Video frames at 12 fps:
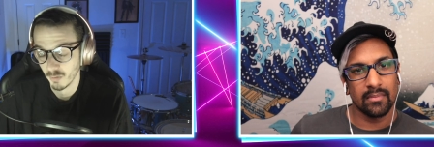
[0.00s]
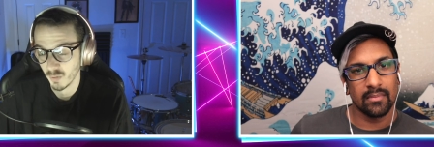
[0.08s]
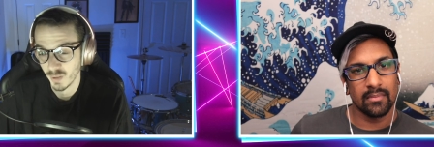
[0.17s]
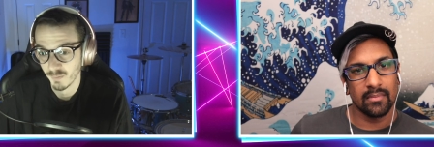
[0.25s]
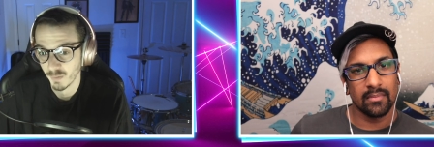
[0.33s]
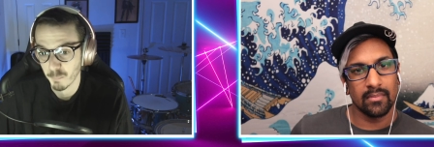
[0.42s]
Speaker 1: you
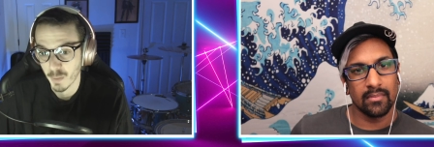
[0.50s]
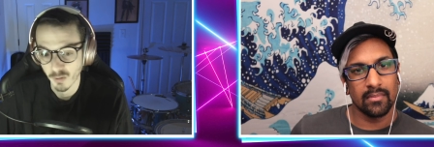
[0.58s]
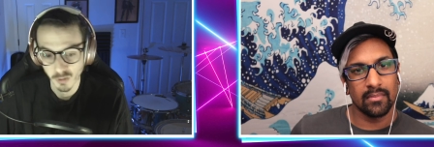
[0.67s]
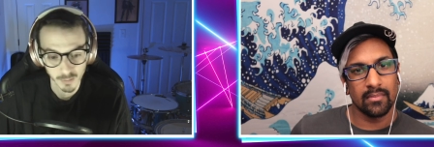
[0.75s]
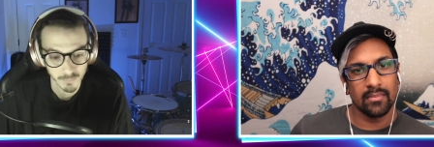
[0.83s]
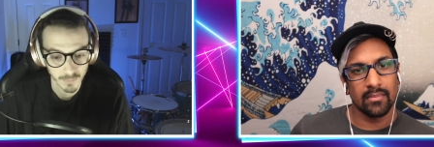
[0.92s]
even
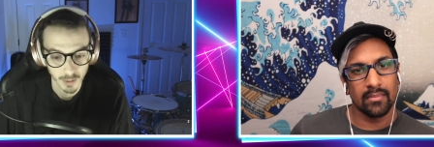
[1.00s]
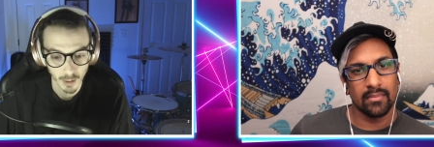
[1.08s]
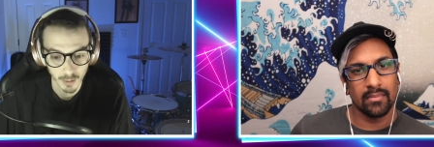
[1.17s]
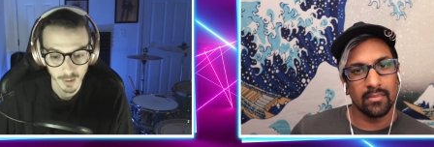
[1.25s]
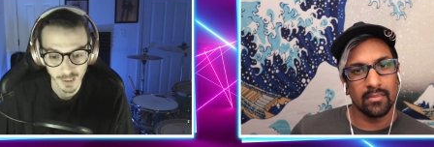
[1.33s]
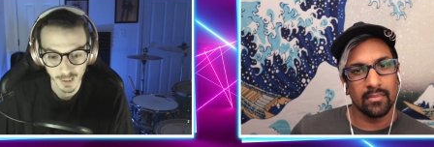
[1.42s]
mention
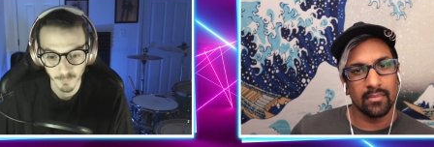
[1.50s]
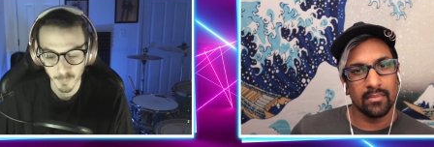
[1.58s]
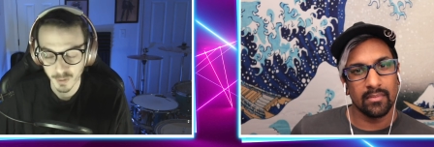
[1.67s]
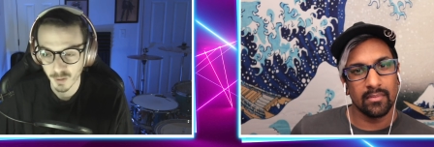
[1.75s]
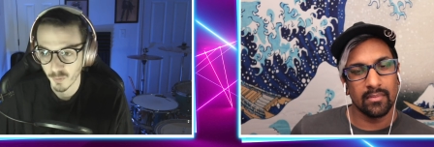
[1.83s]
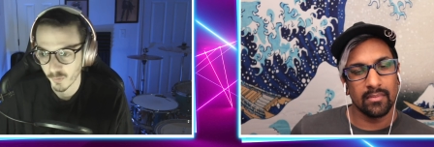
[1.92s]
VR? Like, if
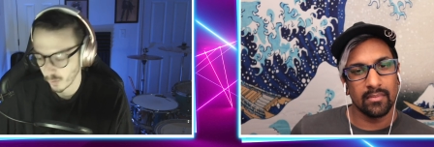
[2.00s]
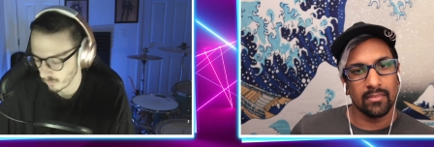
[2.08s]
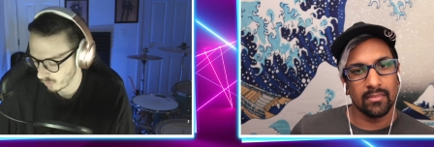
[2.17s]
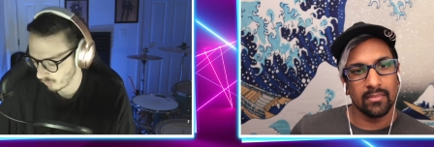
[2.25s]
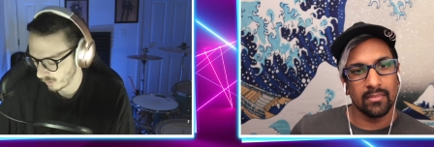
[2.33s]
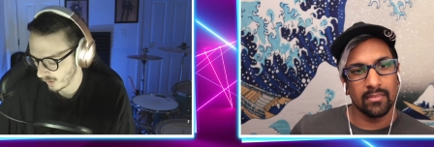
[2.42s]
we did this whole
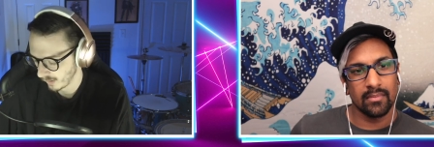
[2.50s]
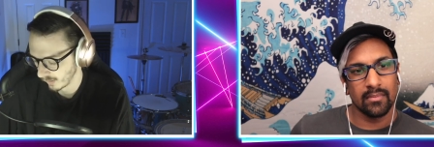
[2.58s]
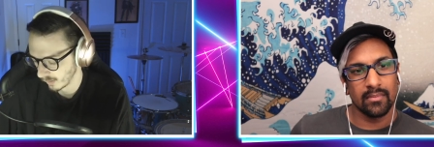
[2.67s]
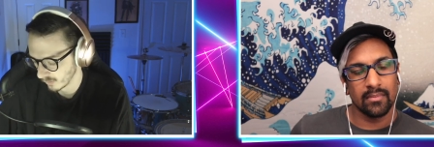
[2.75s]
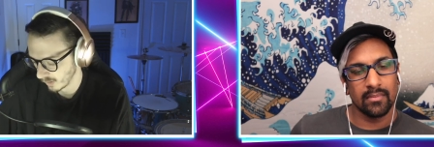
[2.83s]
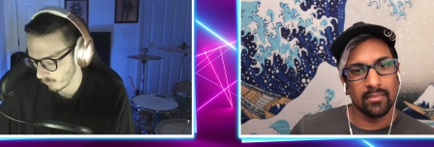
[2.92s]
showcase
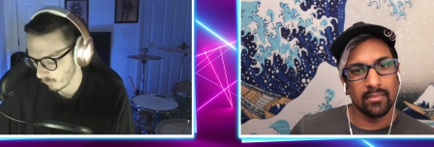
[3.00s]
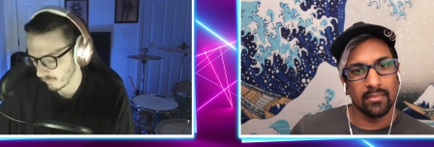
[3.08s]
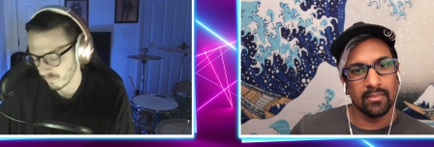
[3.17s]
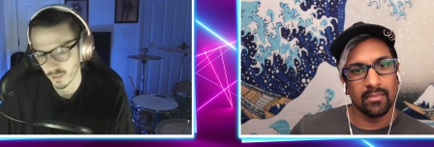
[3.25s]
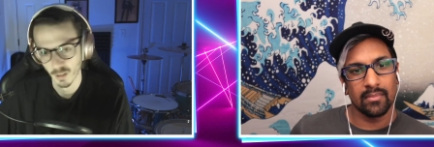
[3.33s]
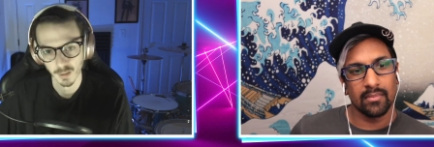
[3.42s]
and there's not
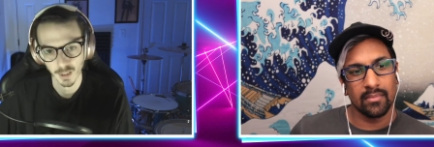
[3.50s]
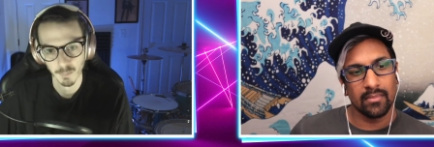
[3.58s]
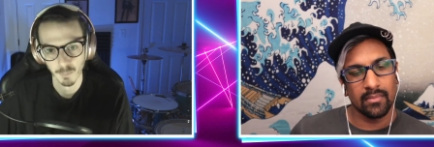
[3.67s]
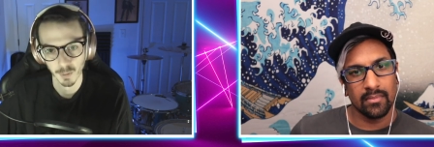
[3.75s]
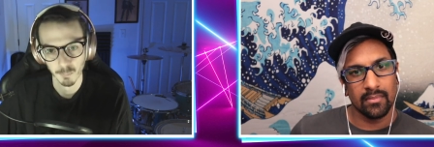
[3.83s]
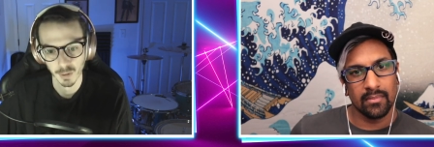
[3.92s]
one VR game,
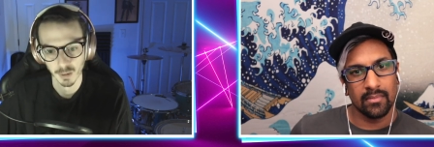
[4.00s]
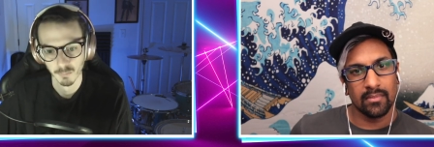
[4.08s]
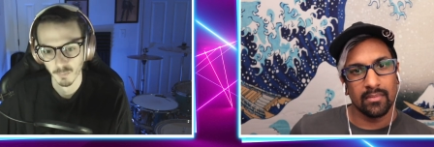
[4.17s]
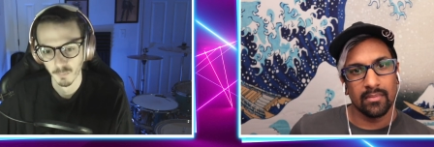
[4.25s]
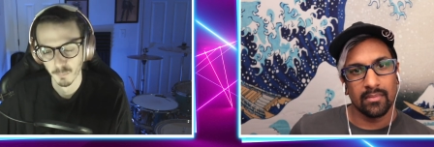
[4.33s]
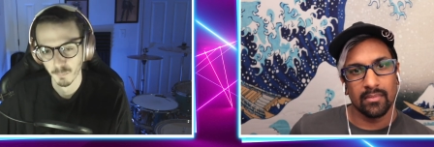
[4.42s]
I'm gonna be,
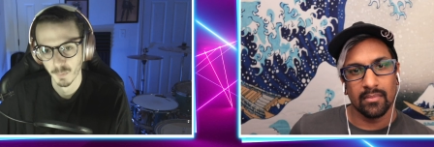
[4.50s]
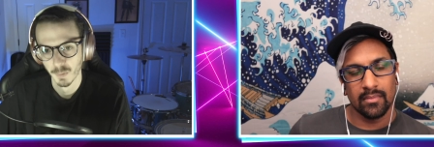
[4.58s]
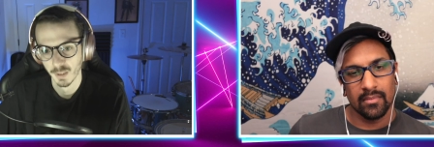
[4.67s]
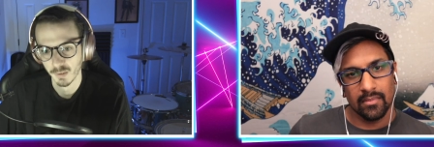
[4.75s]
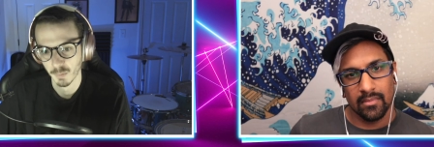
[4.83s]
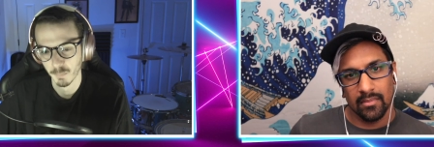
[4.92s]

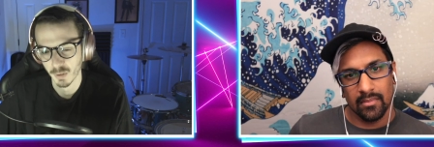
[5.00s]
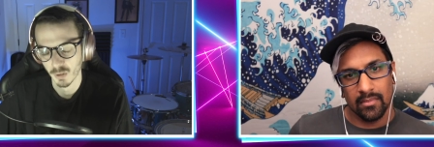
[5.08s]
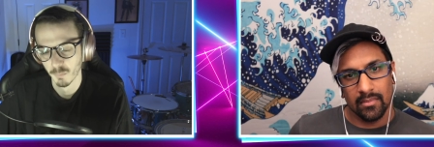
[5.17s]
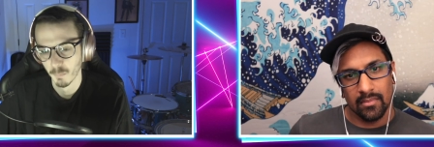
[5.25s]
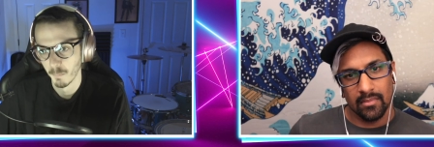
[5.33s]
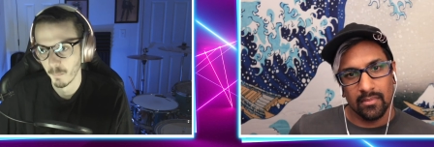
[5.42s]
it's gonna
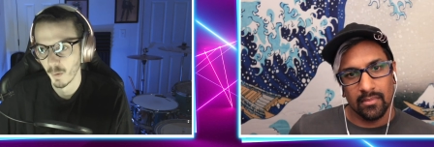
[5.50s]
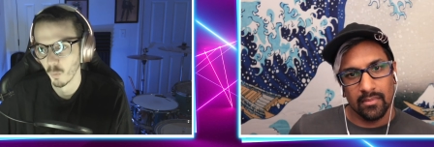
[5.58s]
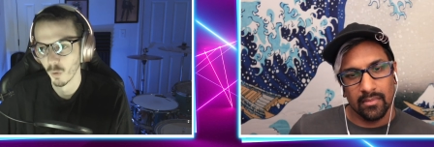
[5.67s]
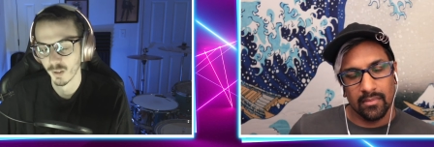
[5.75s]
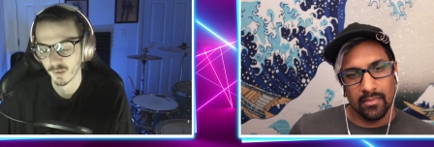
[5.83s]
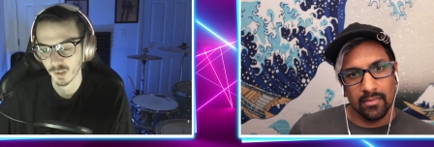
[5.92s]
be,
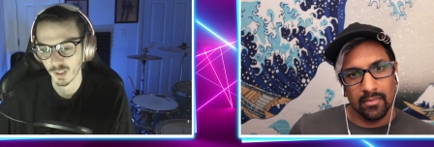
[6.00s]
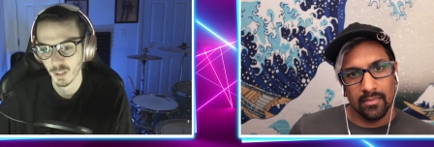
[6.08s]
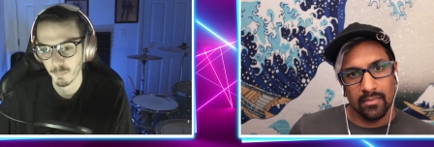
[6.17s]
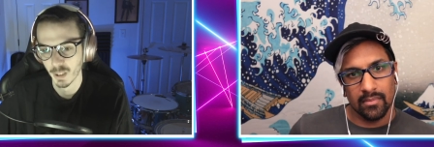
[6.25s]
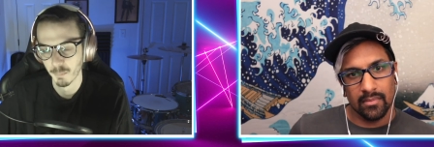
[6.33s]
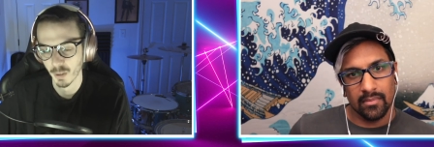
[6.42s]
or is there
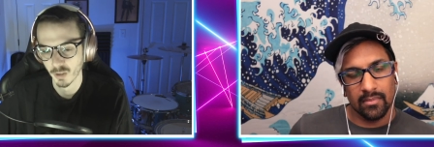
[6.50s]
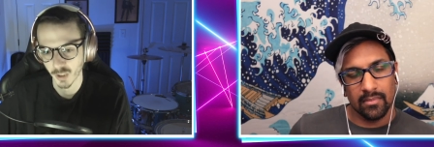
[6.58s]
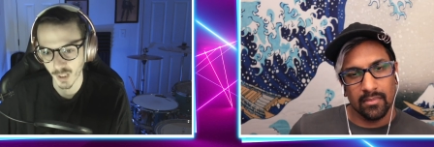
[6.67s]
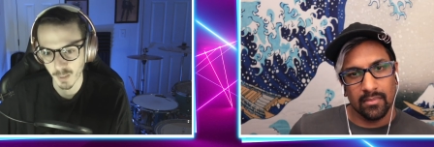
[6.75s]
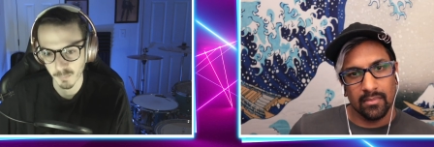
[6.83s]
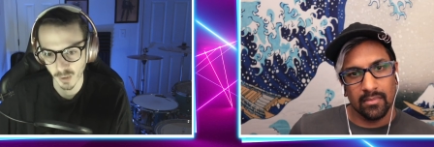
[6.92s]
gonna be a bunch
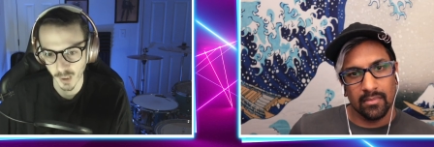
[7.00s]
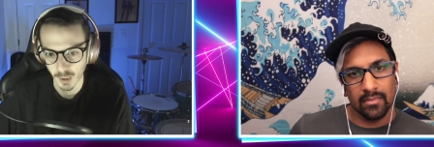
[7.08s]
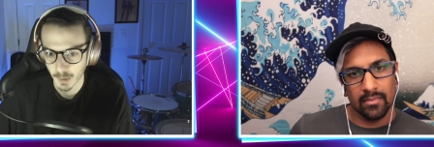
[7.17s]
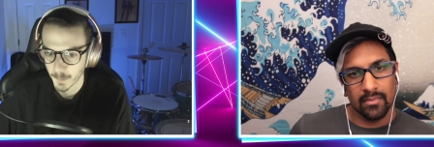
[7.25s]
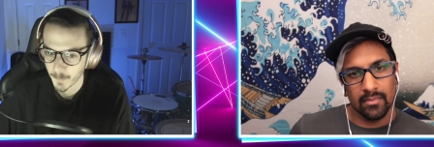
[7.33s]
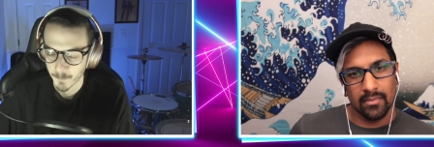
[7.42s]
of games like,